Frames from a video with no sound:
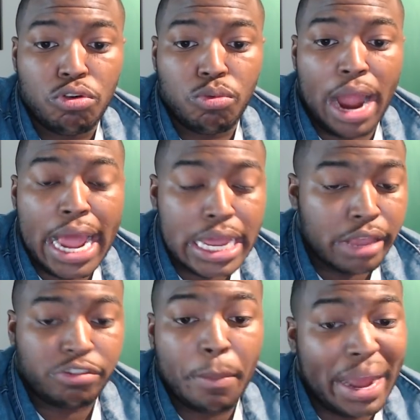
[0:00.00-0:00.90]
Right?
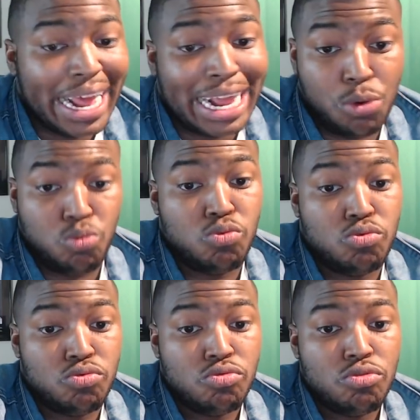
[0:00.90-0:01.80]
Somebody got to go.
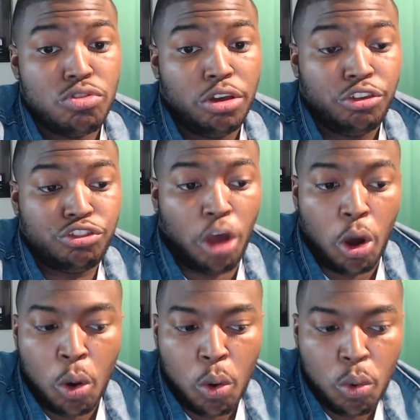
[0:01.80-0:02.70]

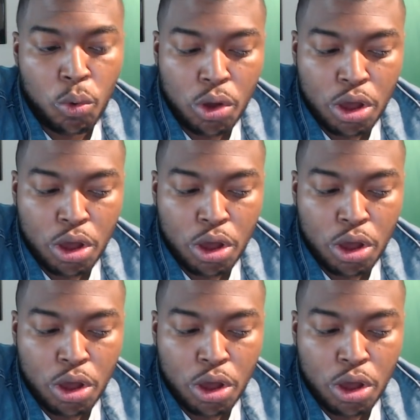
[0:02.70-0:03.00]
So,